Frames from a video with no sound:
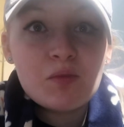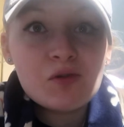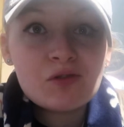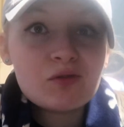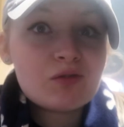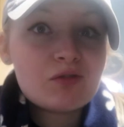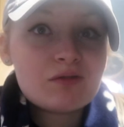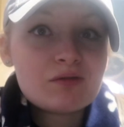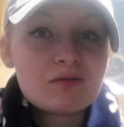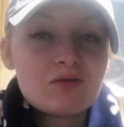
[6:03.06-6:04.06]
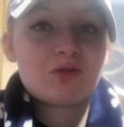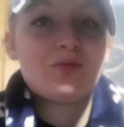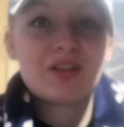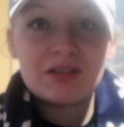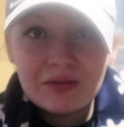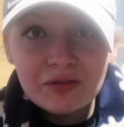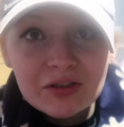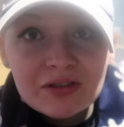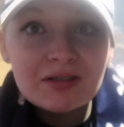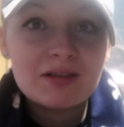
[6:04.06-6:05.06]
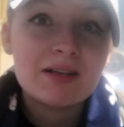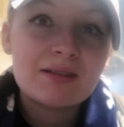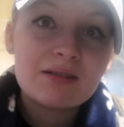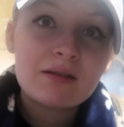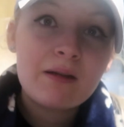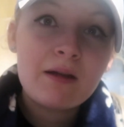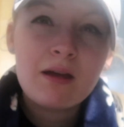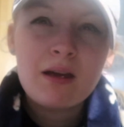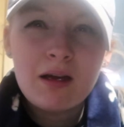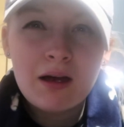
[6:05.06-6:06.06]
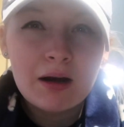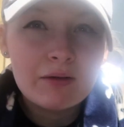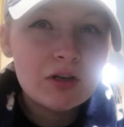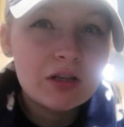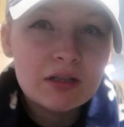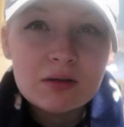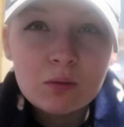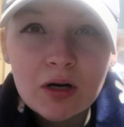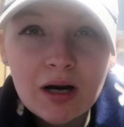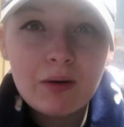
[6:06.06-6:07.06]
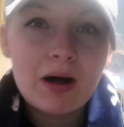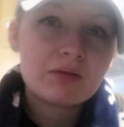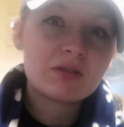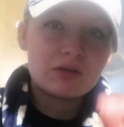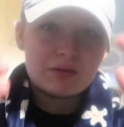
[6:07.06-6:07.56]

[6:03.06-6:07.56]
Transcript: but something different to this. And I really need to work out how to do